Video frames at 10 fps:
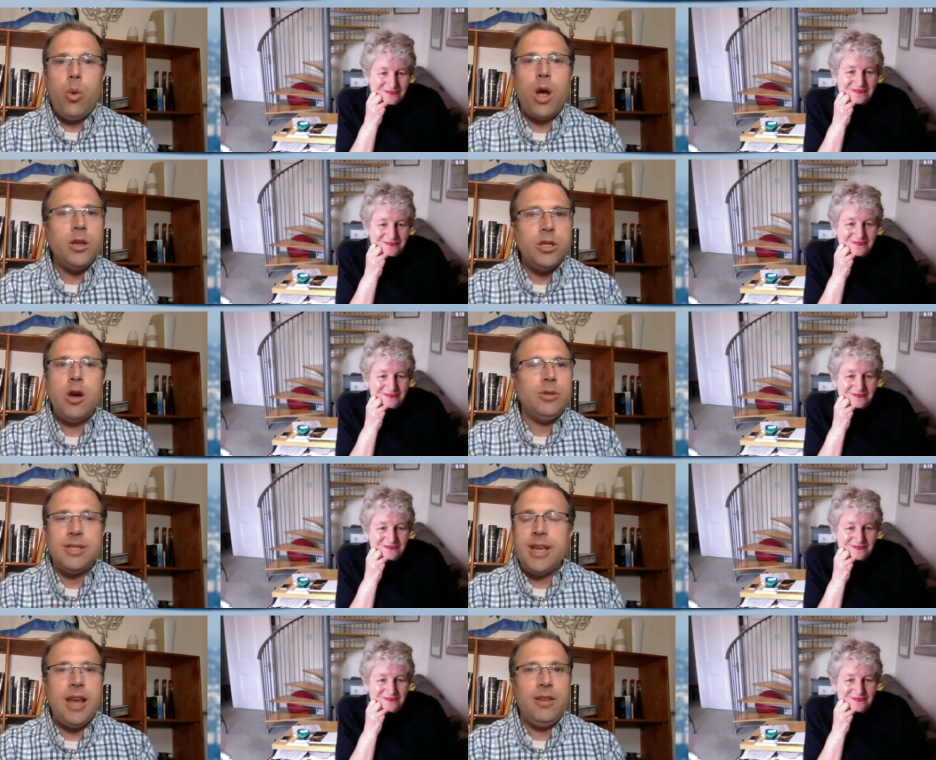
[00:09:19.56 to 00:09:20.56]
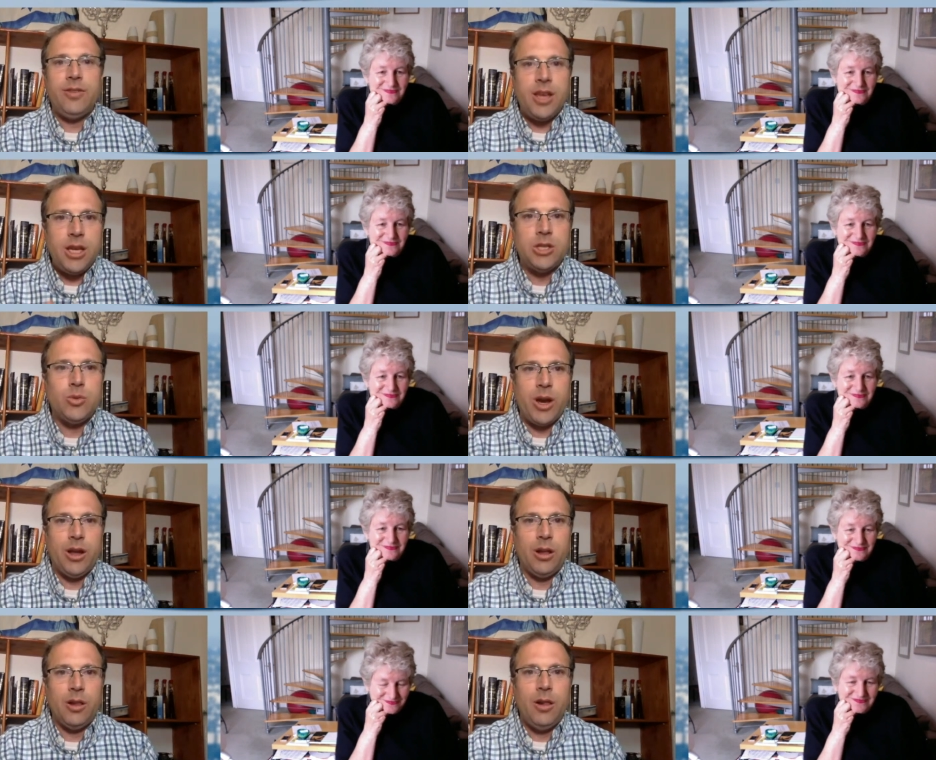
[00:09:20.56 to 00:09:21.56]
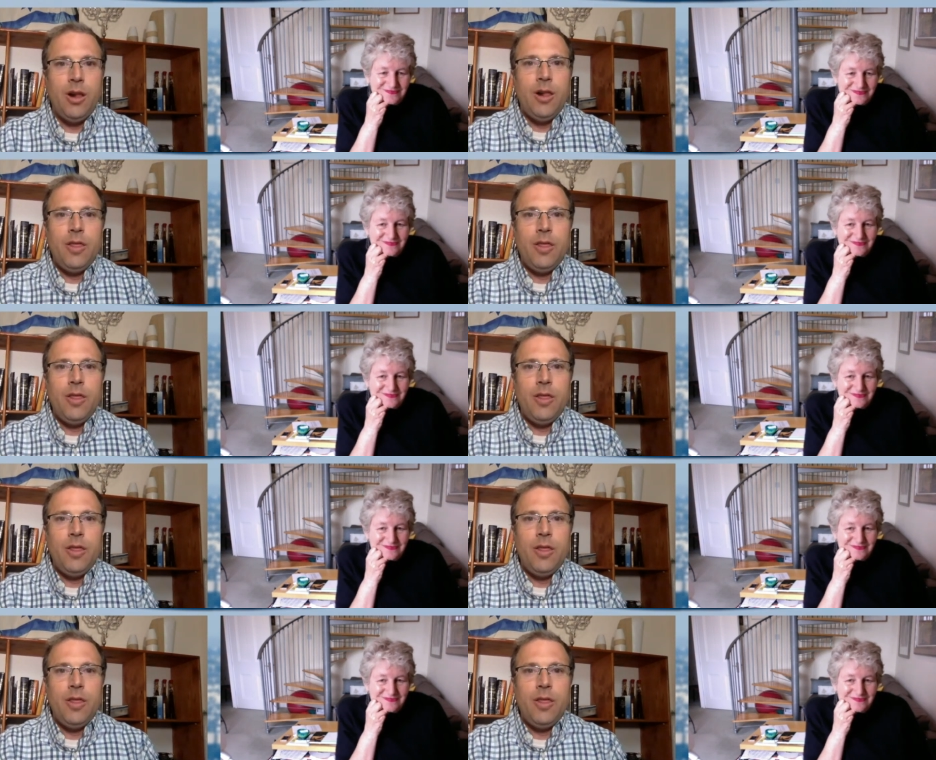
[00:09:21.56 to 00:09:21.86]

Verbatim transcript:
Speaker 1: was no state of Israel.